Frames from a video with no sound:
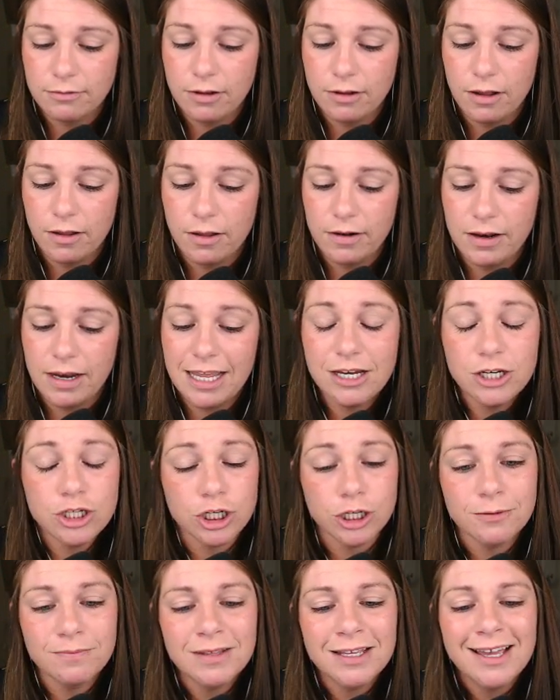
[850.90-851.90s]
on enter.
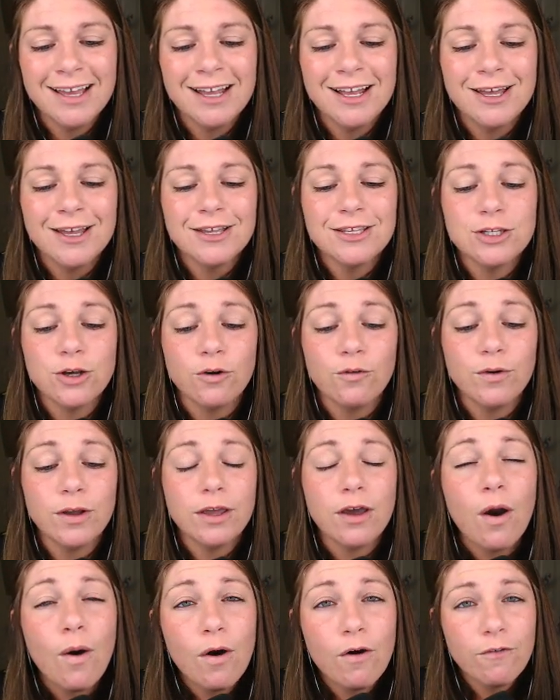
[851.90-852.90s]
So if we
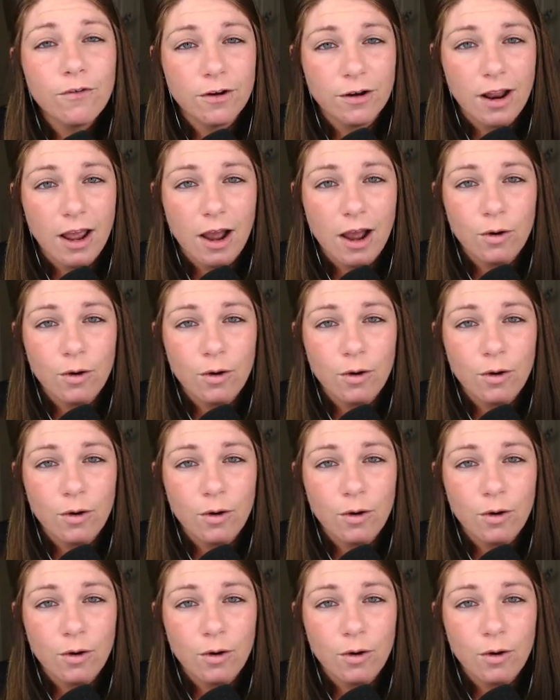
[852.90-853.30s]
go over now,